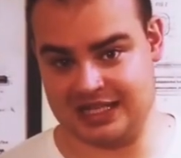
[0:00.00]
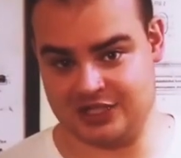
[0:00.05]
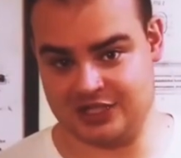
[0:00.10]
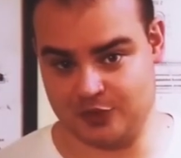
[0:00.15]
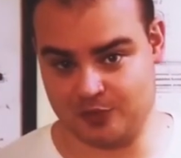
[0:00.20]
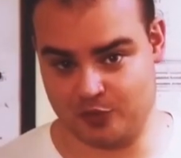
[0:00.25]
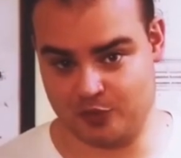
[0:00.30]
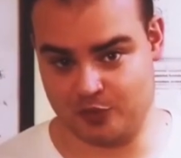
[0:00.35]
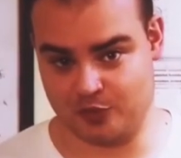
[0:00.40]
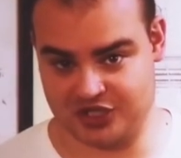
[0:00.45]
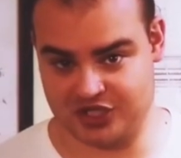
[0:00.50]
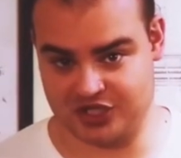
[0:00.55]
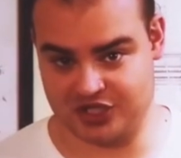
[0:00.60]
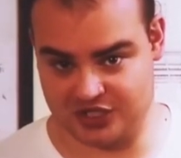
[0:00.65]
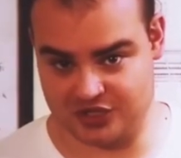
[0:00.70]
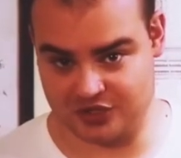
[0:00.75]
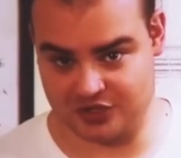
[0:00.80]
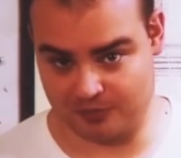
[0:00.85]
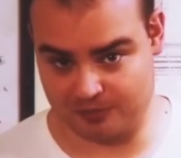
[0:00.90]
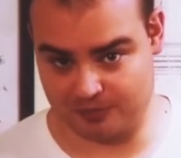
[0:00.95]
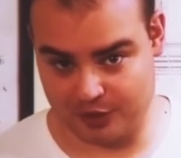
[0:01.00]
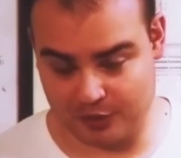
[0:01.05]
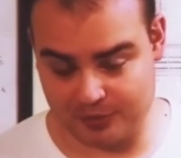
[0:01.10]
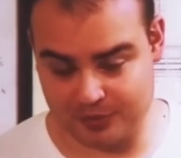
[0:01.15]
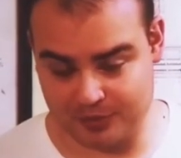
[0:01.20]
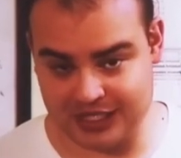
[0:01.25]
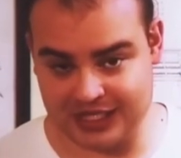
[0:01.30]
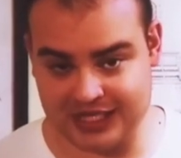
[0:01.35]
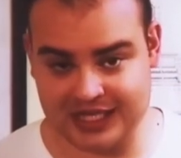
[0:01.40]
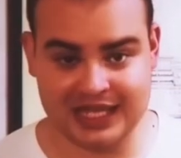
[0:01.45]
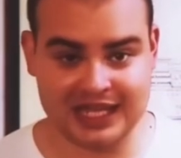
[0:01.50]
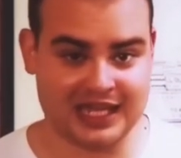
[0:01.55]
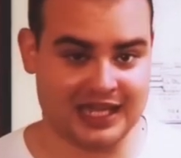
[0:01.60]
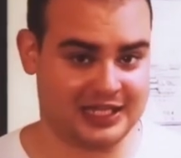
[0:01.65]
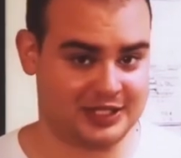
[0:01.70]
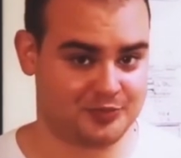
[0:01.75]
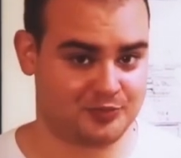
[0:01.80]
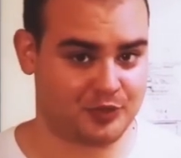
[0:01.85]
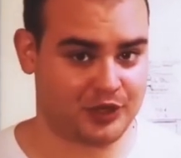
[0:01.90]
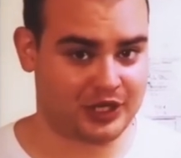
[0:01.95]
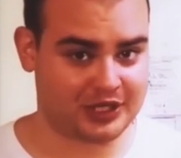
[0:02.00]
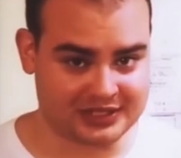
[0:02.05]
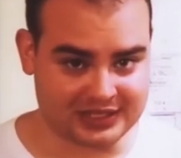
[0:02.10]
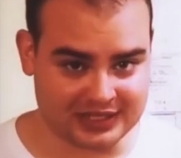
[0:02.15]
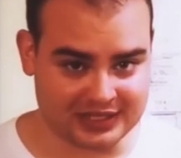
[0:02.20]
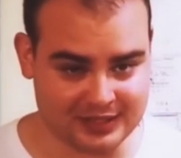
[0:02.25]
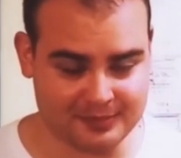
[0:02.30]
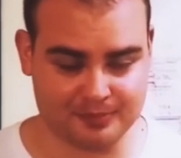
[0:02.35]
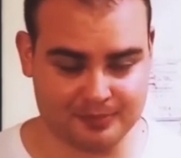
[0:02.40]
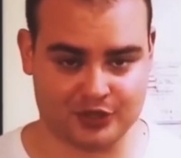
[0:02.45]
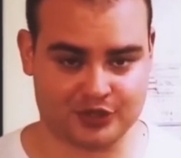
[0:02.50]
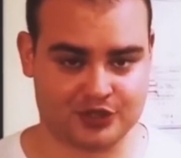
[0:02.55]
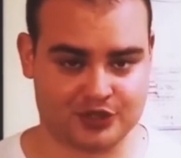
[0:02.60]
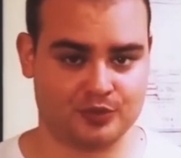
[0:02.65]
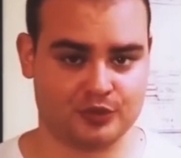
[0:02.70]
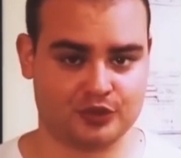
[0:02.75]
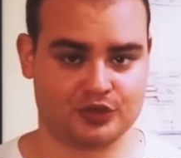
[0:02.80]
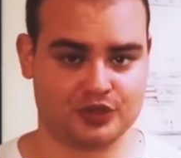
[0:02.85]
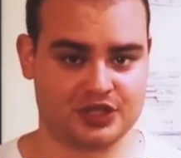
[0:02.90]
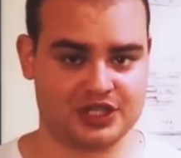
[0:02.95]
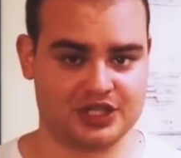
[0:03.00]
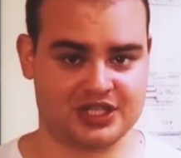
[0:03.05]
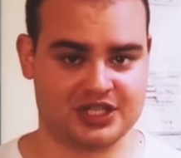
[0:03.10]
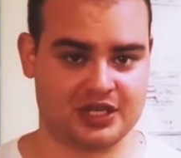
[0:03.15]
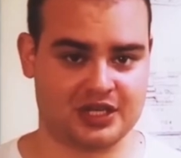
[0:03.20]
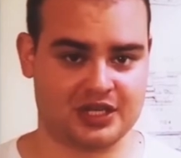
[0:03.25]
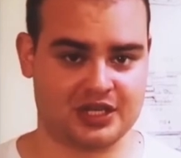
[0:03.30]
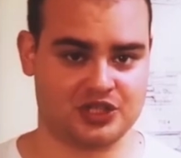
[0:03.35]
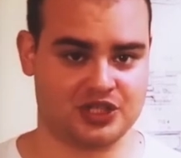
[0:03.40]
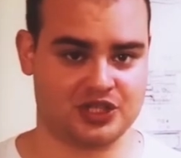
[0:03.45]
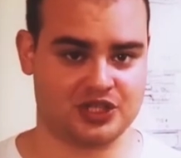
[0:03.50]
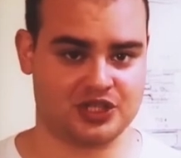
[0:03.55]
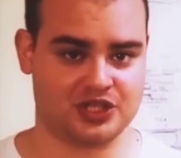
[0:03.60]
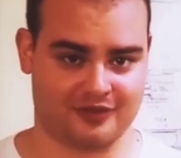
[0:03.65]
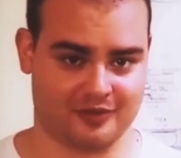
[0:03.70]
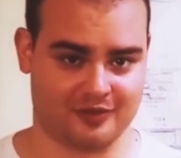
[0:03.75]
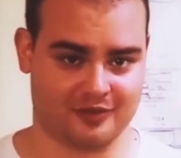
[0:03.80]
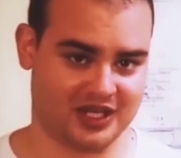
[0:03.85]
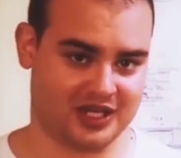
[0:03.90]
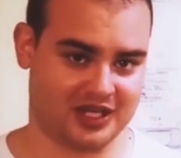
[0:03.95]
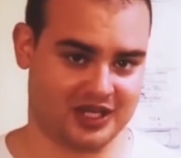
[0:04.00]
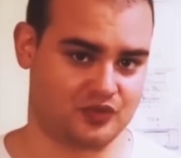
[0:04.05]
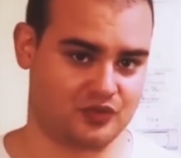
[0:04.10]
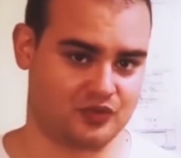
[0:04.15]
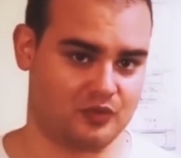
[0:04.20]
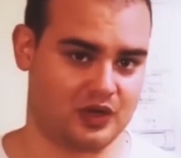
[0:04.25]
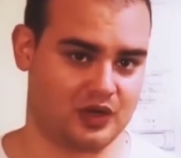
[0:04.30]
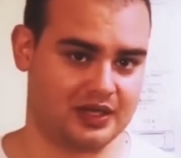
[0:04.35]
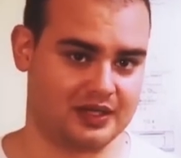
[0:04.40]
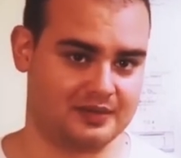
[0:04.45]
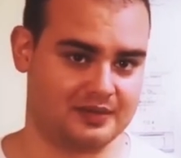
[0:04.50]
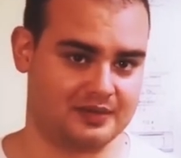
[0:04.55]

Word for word: aging process is done properly, it's practically impossible to distinguish it from a natural one.